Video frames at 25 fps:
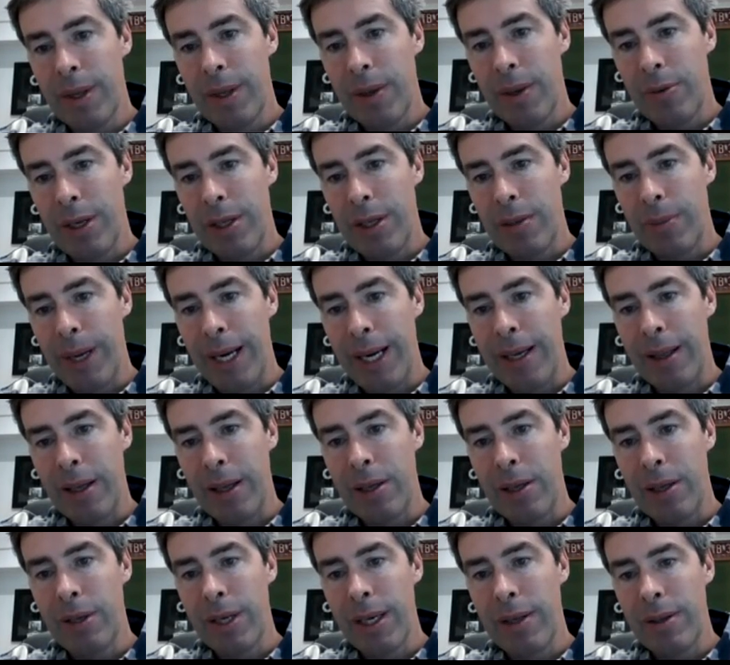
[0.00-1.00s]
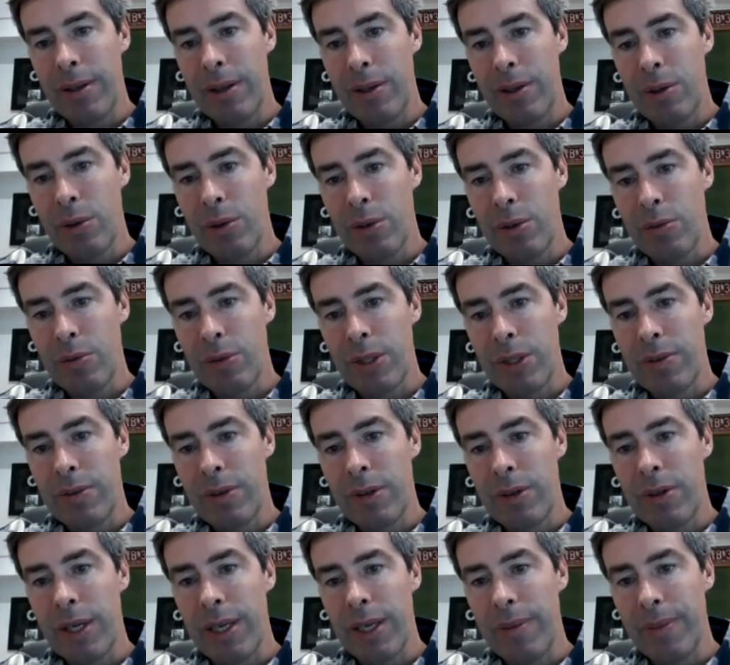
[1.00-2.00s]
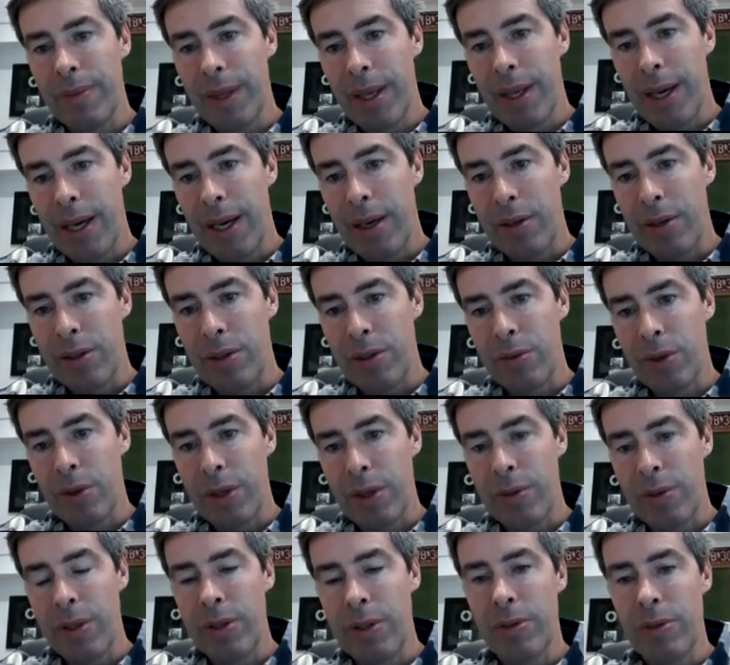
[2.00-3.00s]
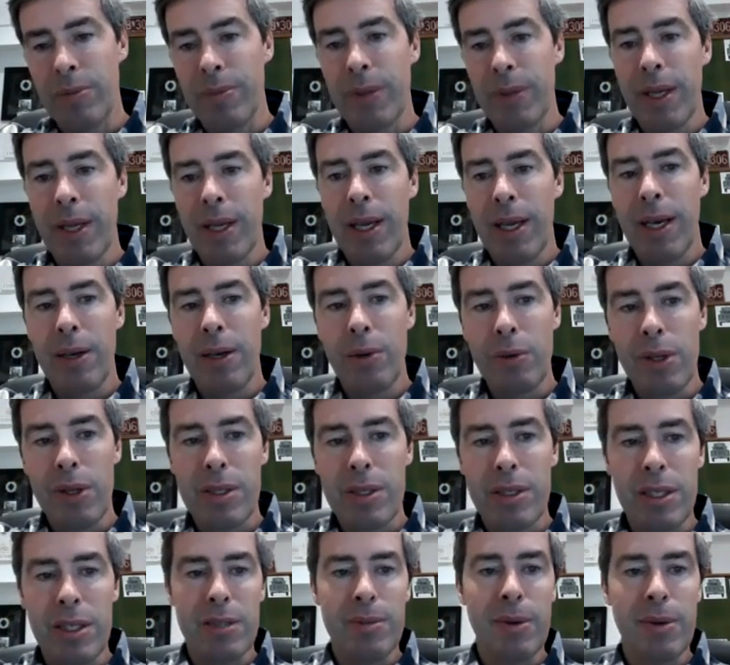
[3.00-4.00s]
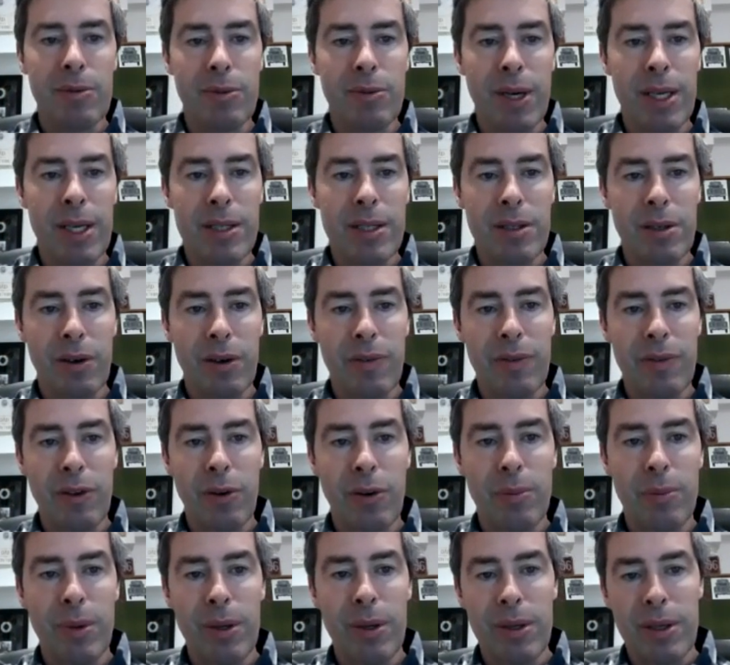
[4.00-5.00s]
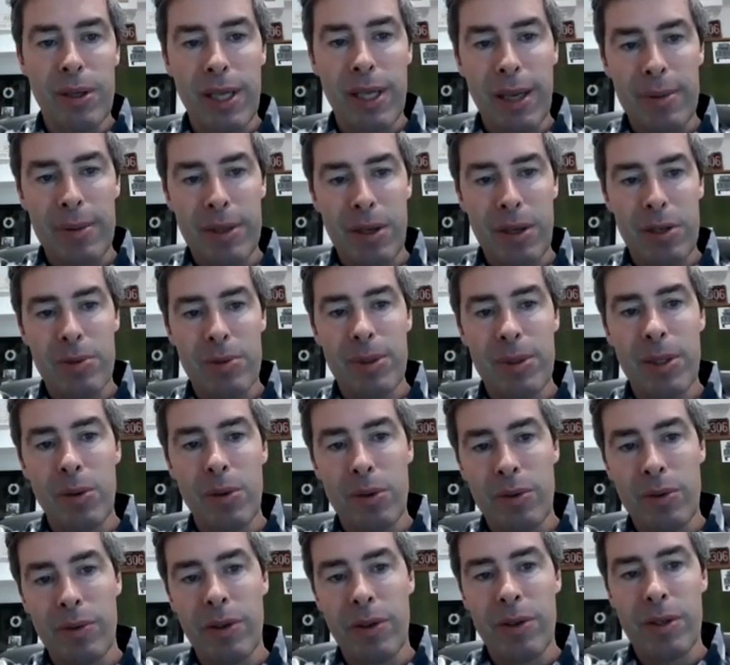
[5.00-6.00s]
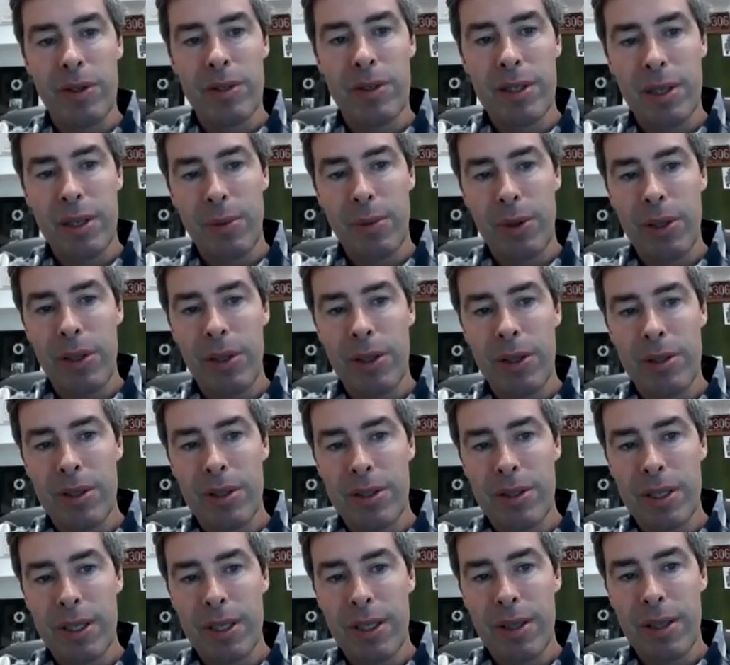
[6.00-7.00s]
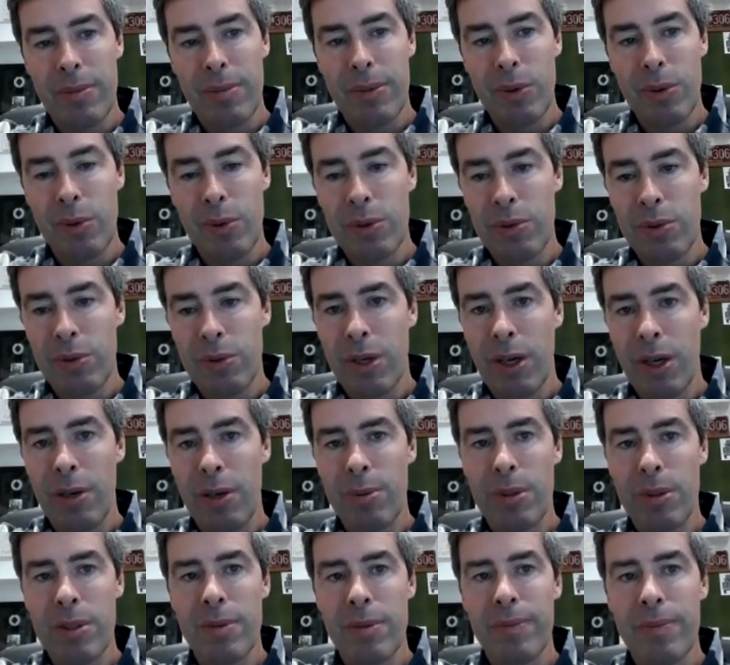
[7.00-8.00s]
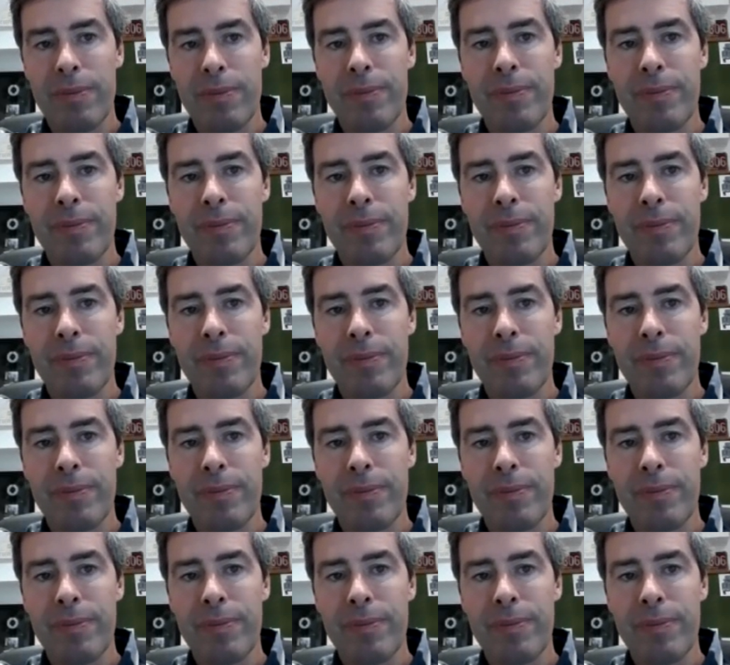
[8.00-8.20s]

back of the lunate, the dorsal ridge of lunate, and onto triquetrum. And all this needs to be raised off your Berger capsulotomy in order for you to see what you need to see in the dorsal carpus.